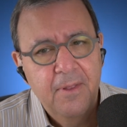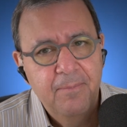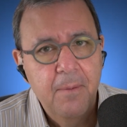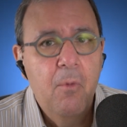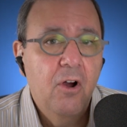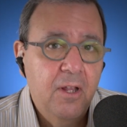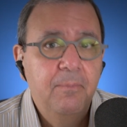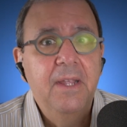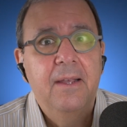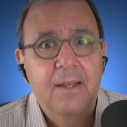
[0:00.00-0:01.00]
the market
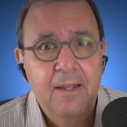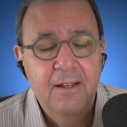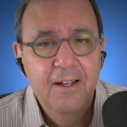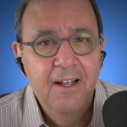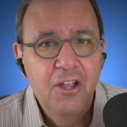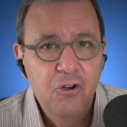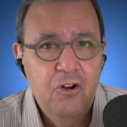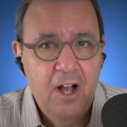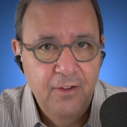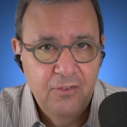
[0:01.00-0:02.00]
being your
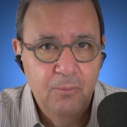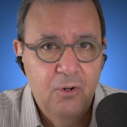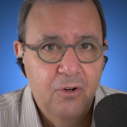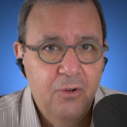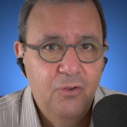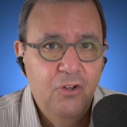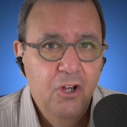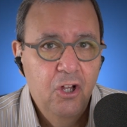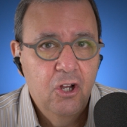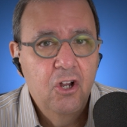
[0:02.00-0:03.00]
customers
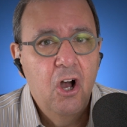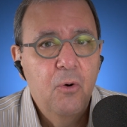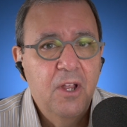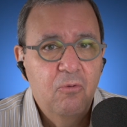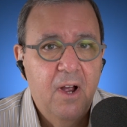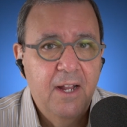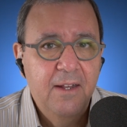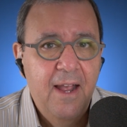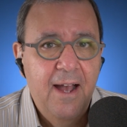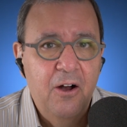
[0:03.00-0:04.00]
going right
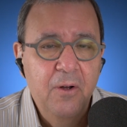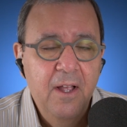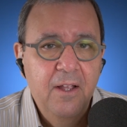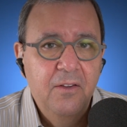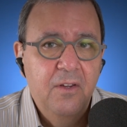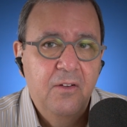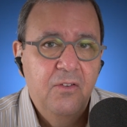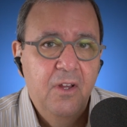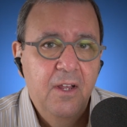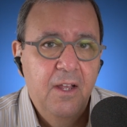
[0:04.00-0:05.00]
now
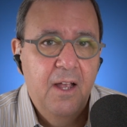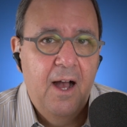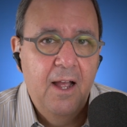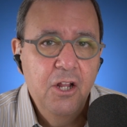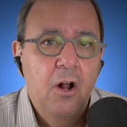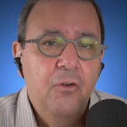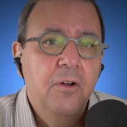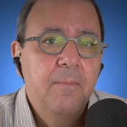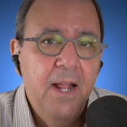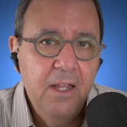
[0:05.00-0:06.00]
since uh, you know i've
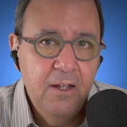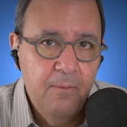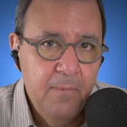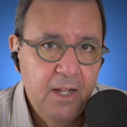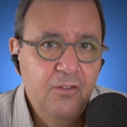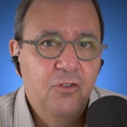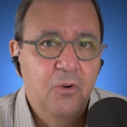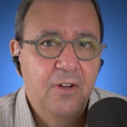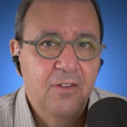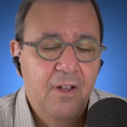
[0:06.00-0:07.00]
heard many many
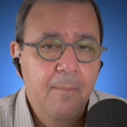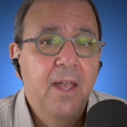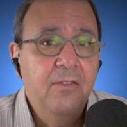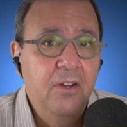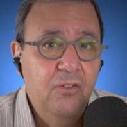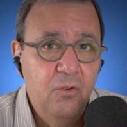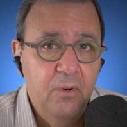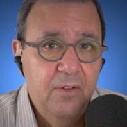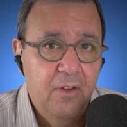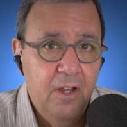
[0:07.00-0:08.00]
stories amazing
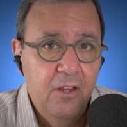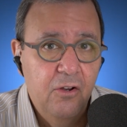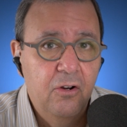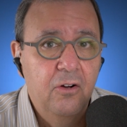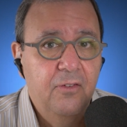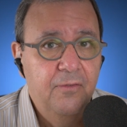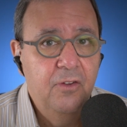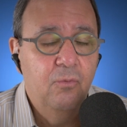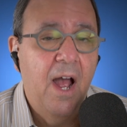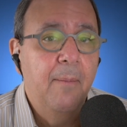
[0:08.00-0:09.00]
stories like yours of
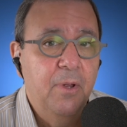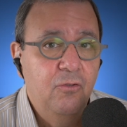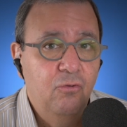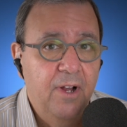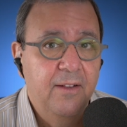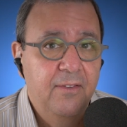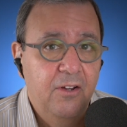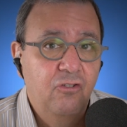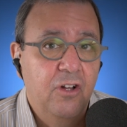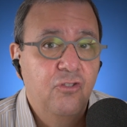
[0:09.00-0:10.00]
these rapid
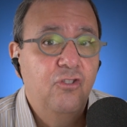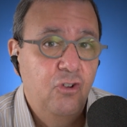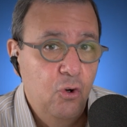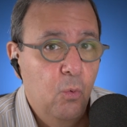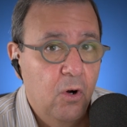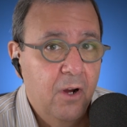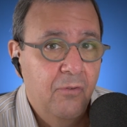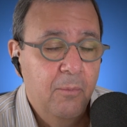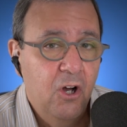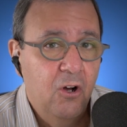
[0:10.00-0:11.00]
transitions to work
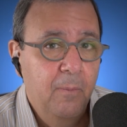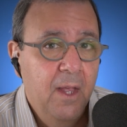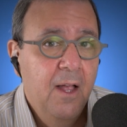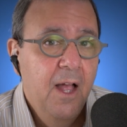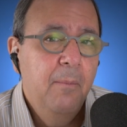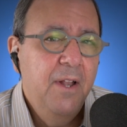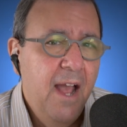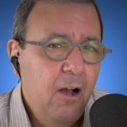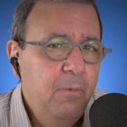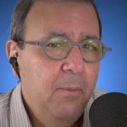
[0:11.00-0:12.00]
from home but
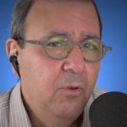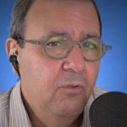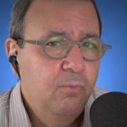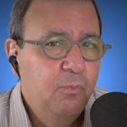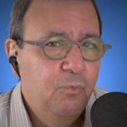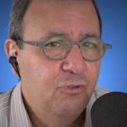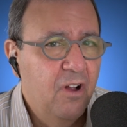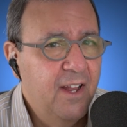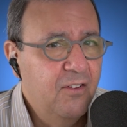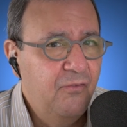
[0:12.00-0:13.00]
now people are
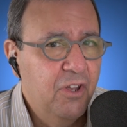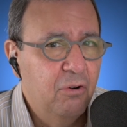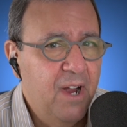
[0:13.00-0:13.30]
trying to figure